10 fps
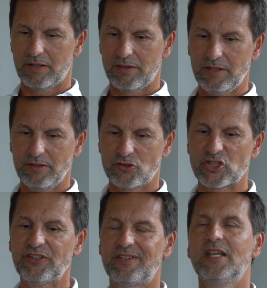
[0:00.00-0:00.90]
the
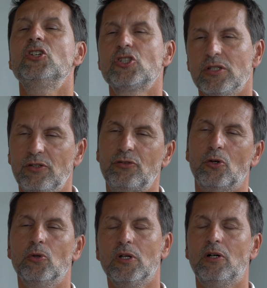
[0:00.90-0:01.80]
gestation is
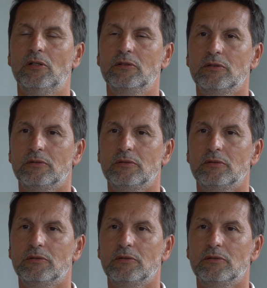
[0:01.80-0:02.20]
so long.